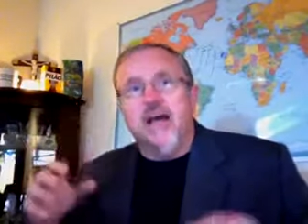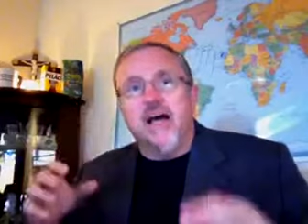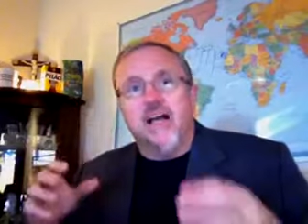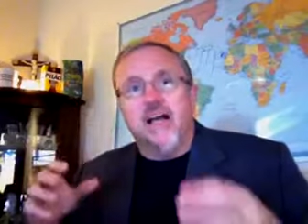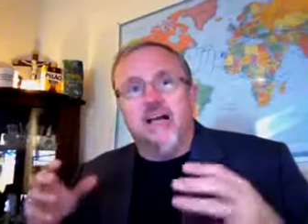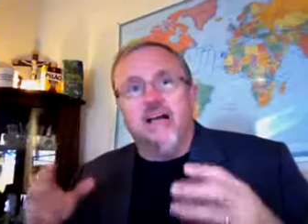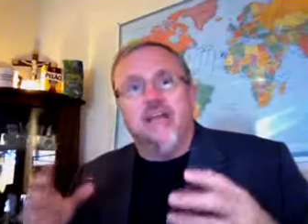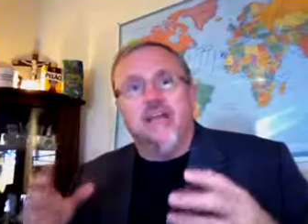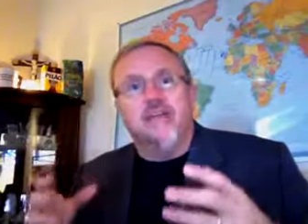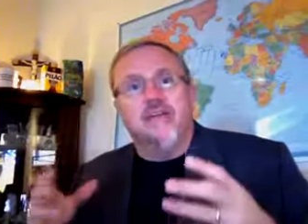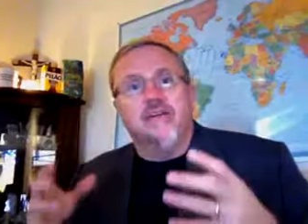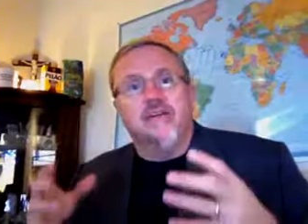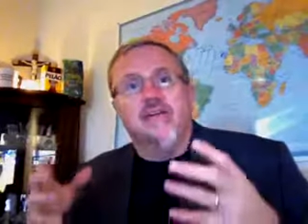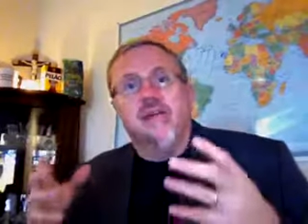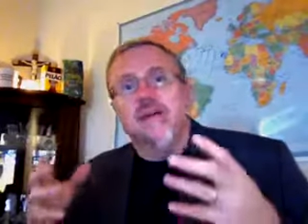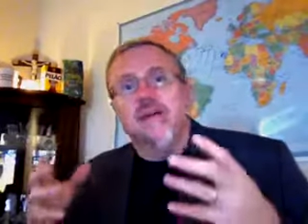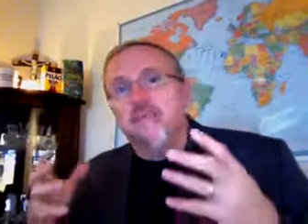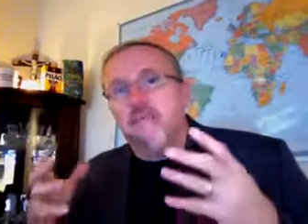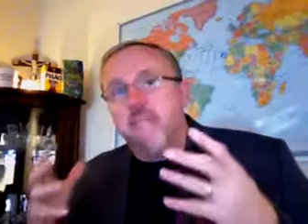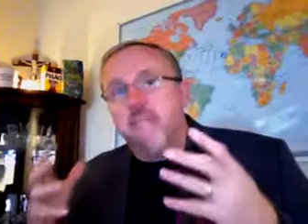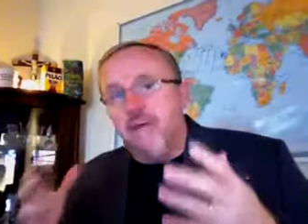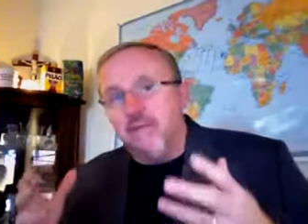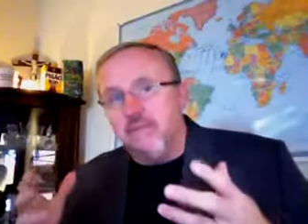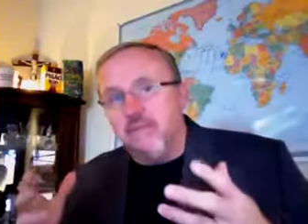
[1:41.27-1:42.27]
another
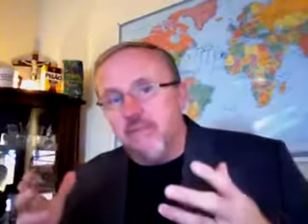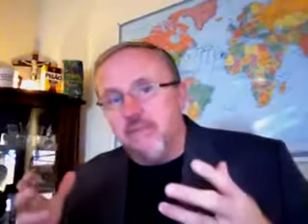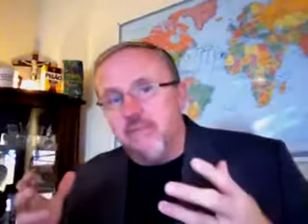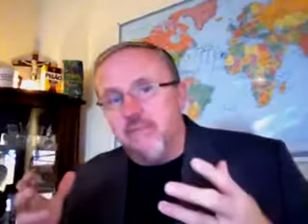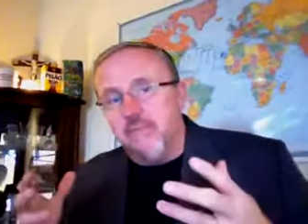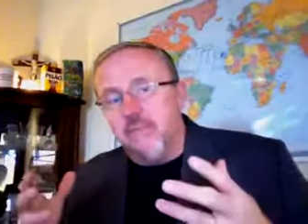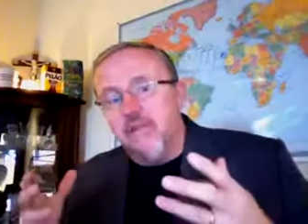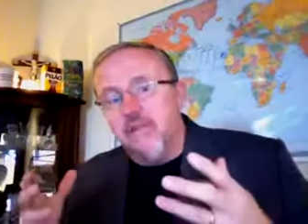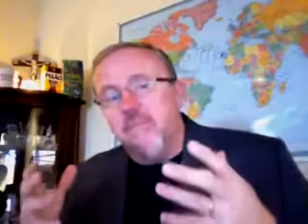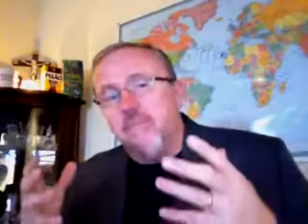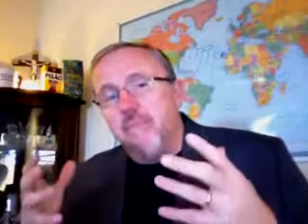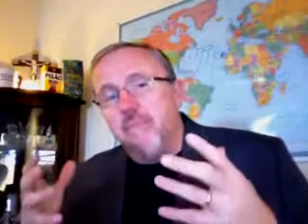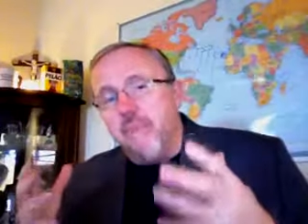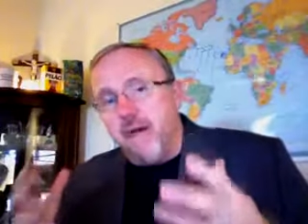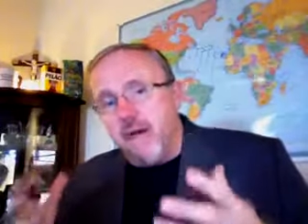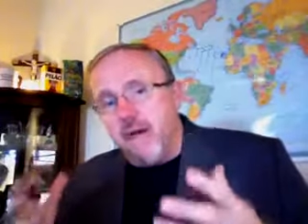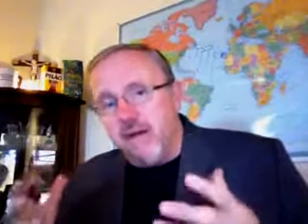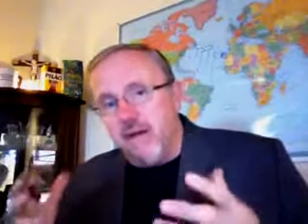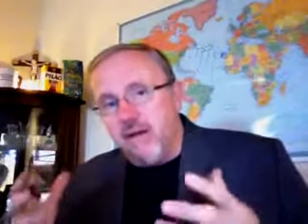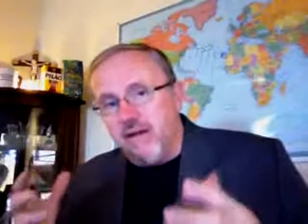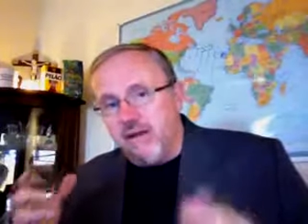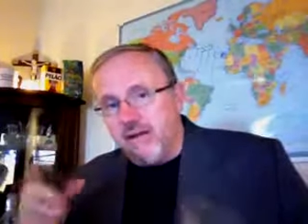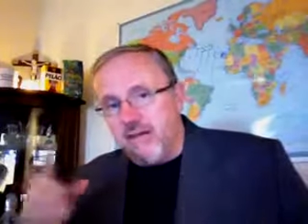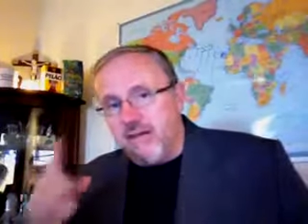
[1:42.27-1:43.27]
Muslim
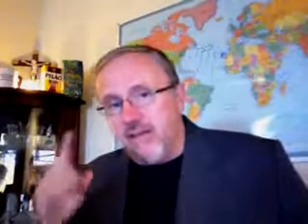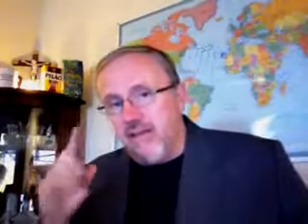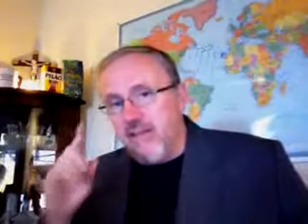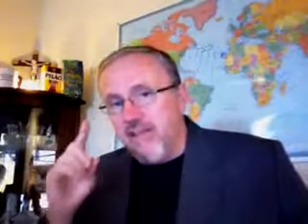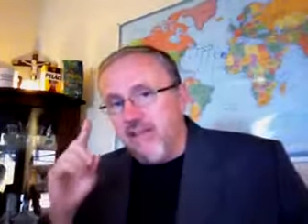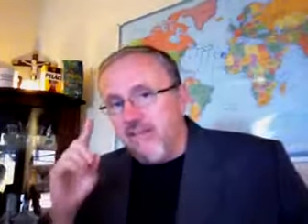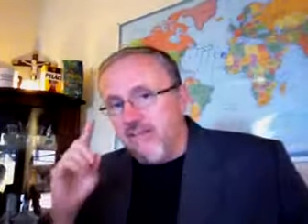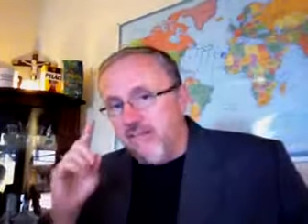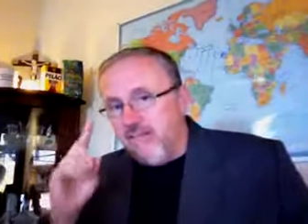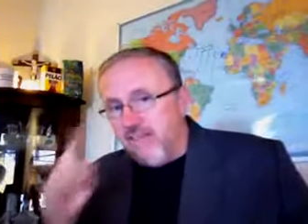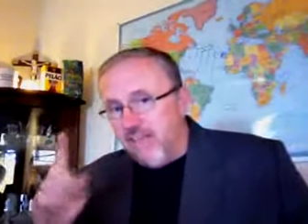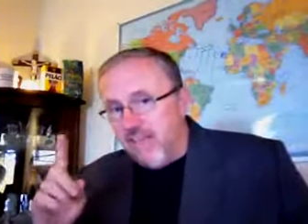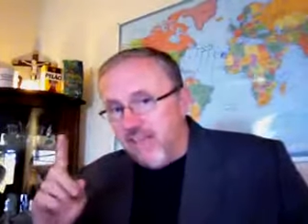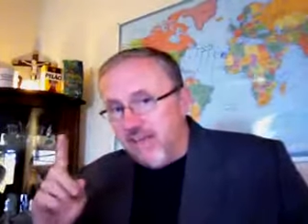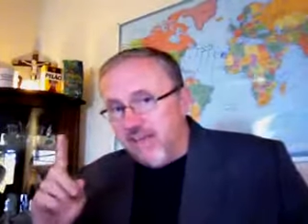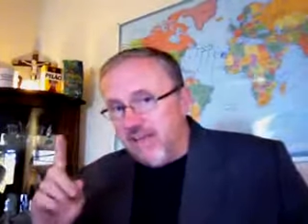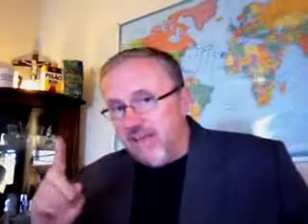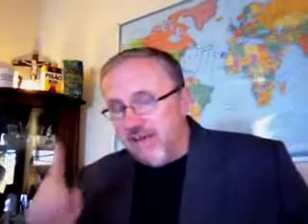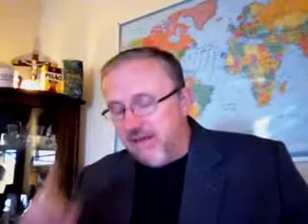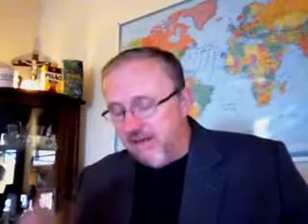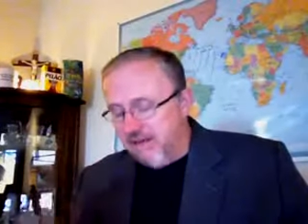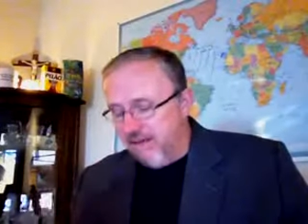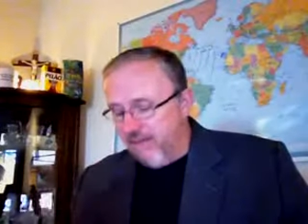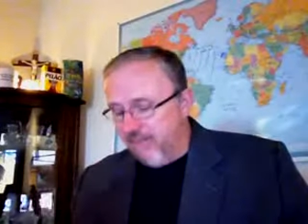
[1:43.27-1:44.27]
monarchy. Then